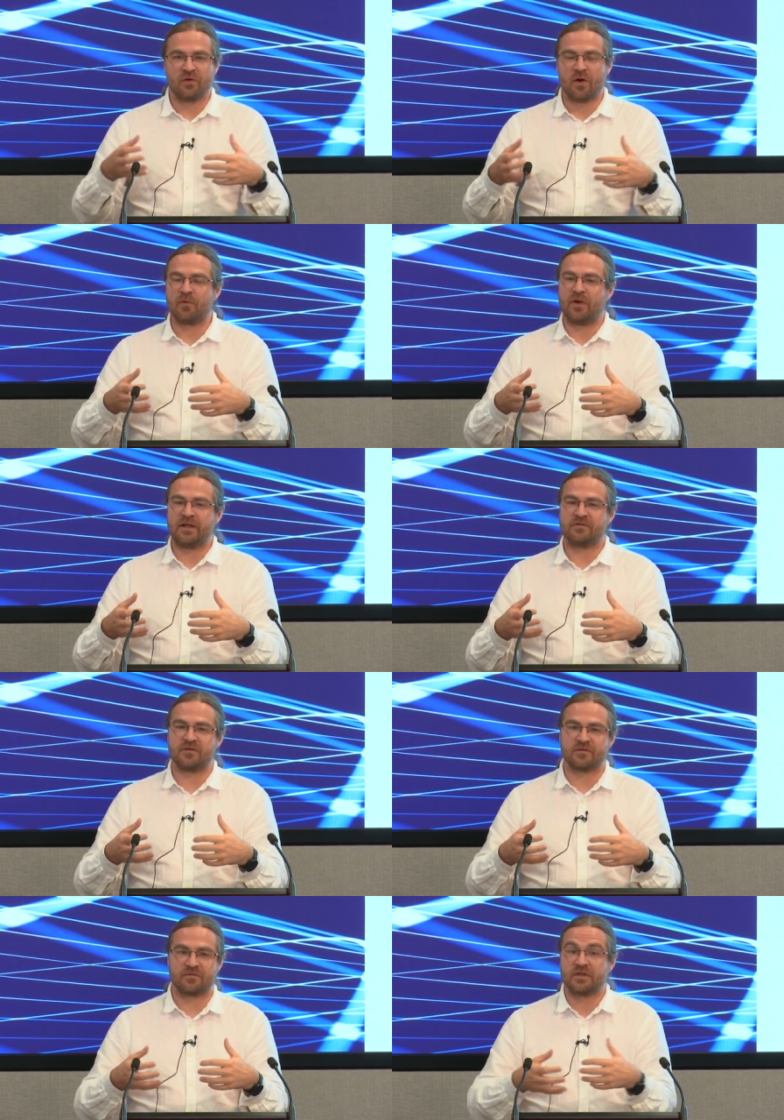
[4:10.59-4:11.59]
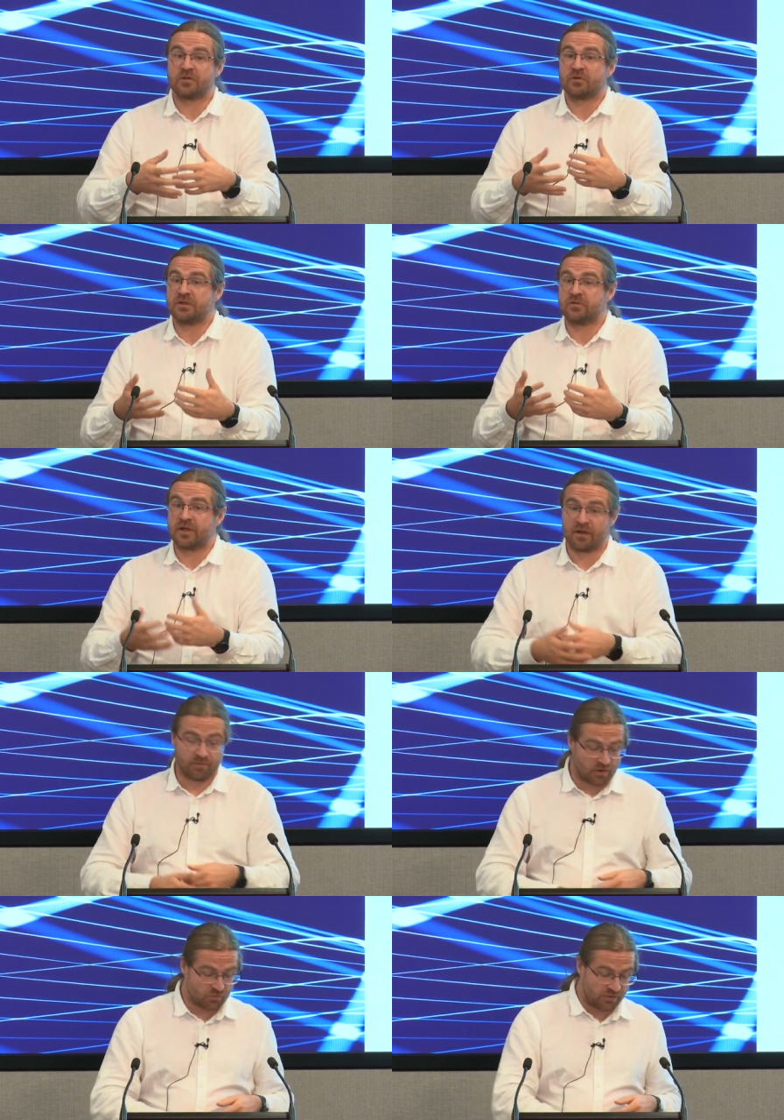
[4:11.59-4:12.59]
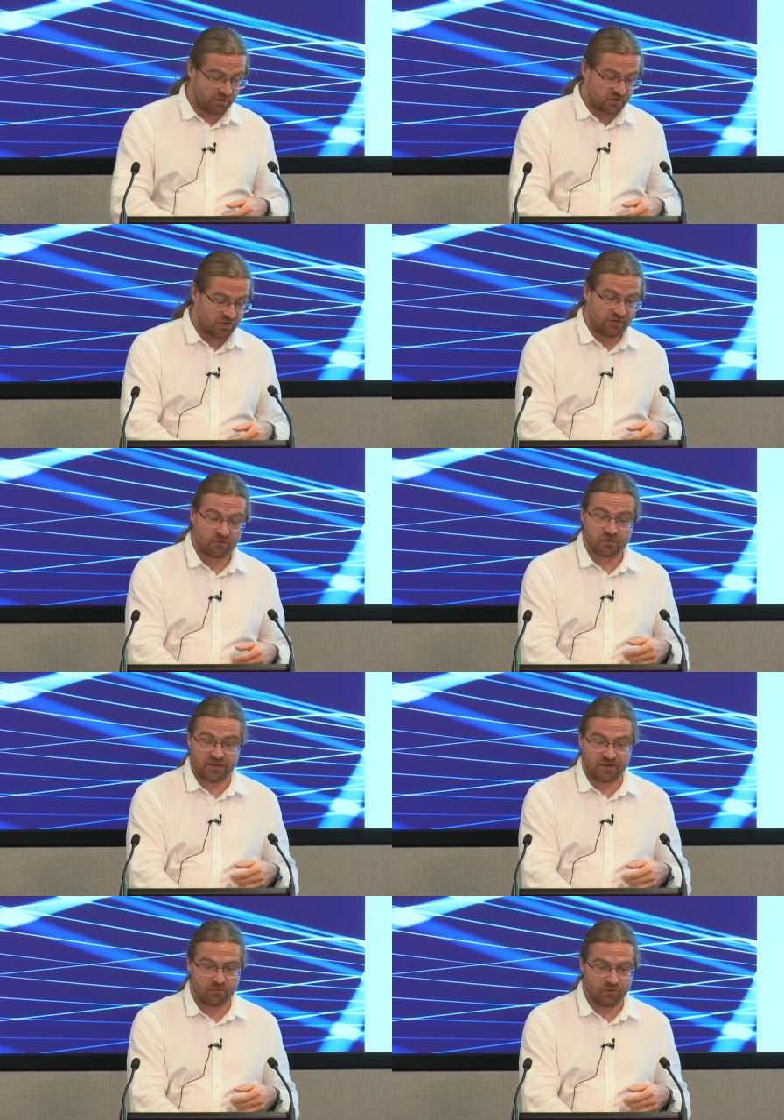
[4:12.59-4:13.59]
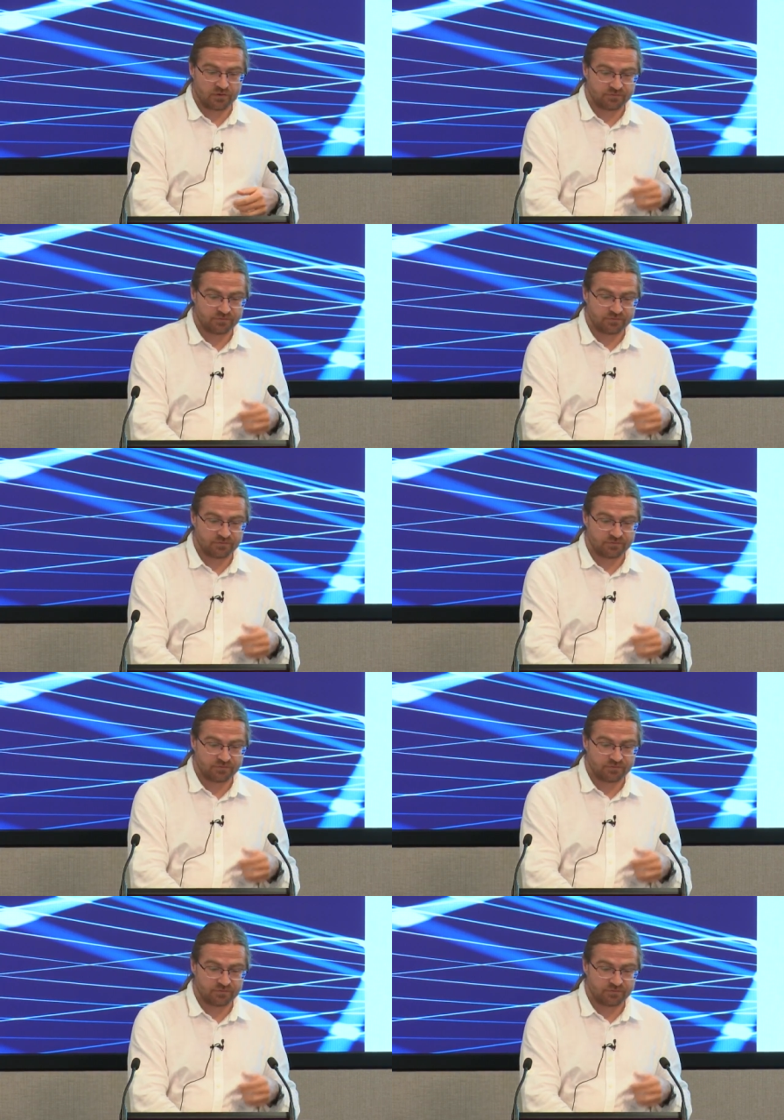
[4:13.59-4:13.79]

operating systems that you don't need to care about when you're actually in the container world.